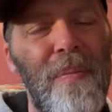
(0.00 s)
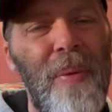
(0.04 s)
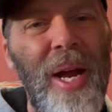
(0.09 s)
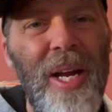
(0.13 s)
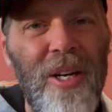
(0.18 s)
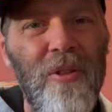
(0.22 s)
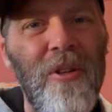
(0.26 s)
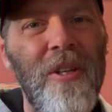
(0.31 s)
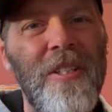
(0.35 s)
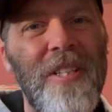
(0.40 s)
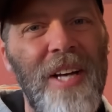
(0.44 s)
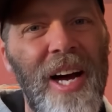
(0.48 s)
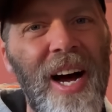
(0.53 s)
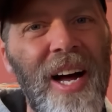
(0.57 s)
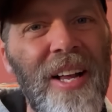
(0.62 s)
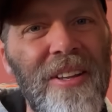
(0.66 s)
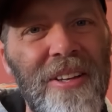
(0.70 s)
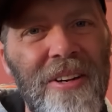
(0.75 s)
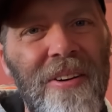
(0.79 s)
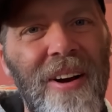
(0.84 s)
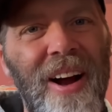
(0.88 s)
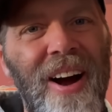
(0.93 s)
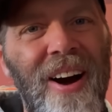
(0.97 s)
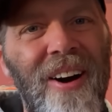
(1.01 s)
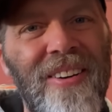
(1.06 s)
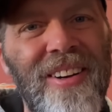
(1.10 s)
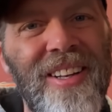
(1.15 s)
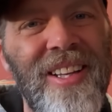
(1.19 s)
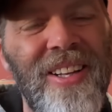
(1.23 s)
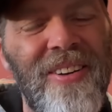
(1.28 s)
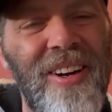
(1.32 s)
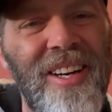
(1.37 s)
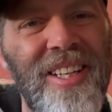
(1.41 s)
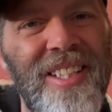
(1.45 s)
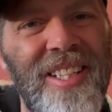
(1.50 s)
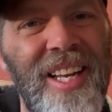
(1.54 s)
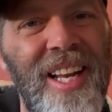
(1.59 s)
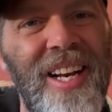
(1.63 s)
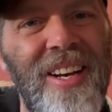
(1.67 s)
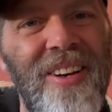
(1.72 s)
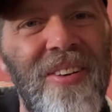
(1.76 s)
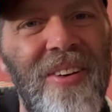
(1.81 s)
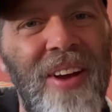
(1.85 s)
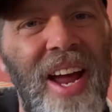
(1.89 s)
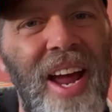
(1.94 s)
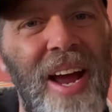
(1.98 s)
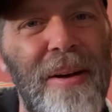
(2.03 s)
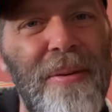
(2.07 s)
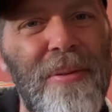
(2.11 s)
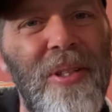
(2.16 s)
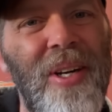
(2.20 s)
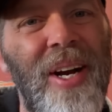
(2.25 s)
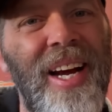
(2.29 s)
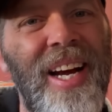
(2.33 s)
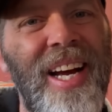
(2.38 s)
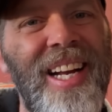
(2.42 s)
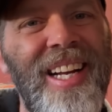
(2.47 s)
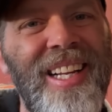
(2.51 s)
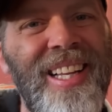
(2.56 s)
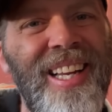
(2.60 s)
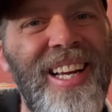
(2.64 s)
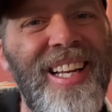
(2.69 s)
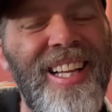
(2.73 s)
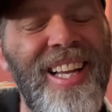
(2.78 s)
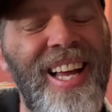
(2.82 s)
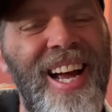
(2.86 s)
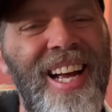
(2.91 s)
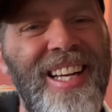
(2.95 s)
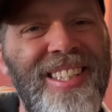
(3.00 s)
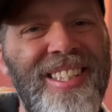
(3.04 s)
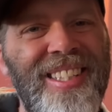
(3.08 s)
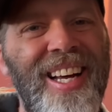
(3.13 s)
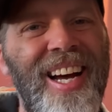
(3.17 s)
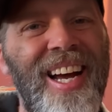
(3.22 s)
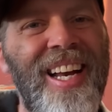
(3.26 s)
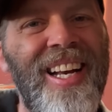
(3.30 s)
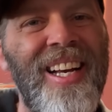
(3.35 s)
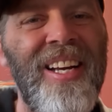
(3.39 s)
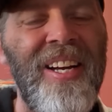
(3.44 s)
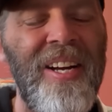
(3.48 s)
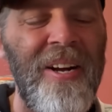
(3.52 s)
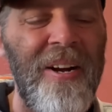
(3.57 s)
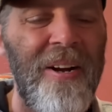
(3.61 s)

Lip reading: patriots on the ground in the great state of New Hampshire. I got it late last night.